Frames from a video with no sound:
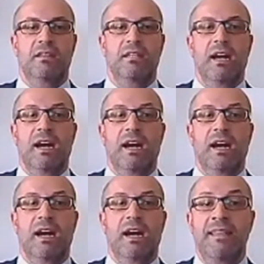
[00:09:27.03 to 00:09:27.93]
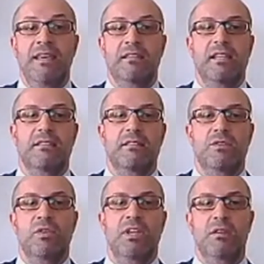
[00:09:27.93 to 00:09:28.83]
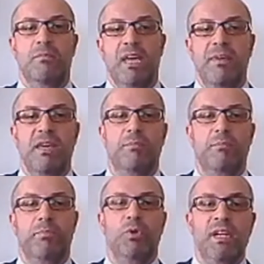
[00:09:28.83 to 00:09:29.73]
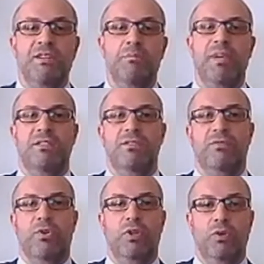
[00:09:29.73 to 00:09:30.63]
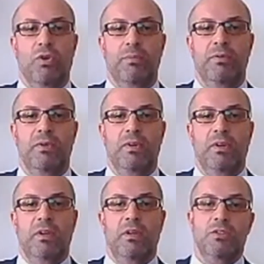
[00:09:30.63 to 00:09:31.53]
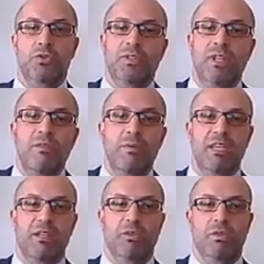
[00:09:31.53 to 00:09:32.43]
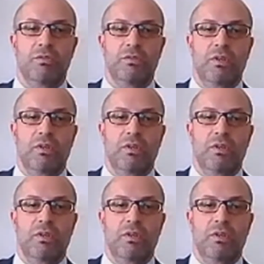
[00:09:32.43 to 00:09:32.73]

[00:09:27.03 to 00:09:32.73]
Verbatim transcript: the idea that Turkey may be a production base for Europe should never be ignored.